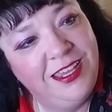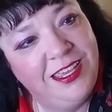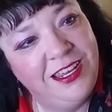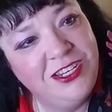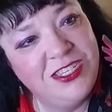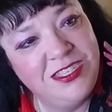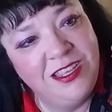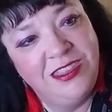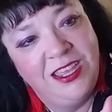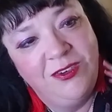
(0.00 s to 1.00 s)
And I just
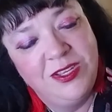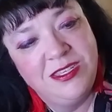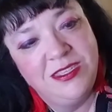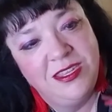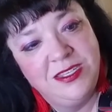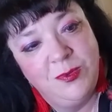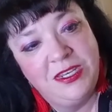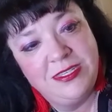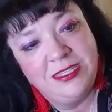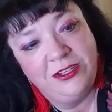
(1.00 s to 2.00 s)
thought that was the
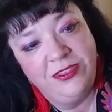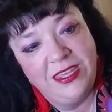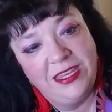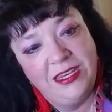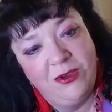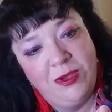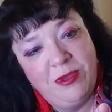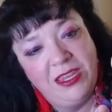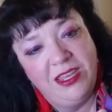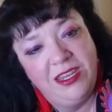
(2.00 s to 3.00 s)
sweetest little thing. Now, am
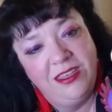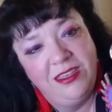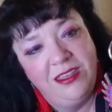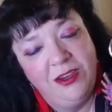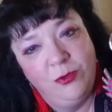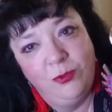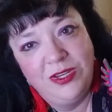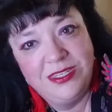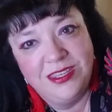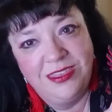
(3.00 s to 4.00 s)
I going to
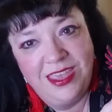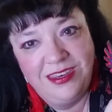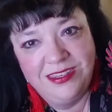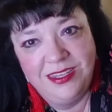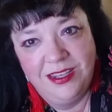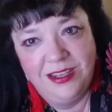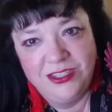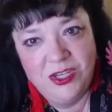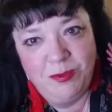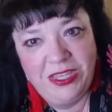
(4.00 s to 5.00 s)
risk that
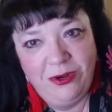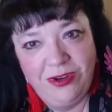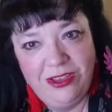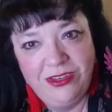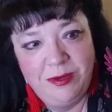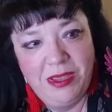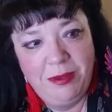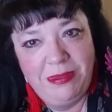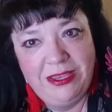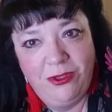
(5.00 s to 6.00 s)
jumbling around in my
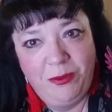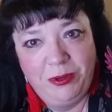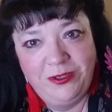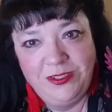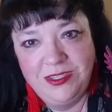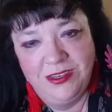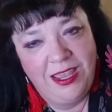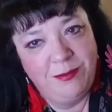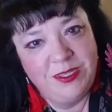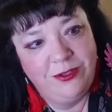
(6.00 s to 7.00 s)
bagel old purse?
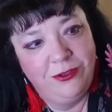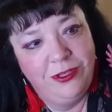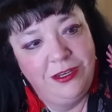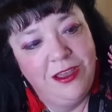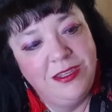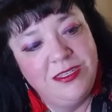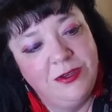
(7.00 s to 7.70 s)
Absolutely not.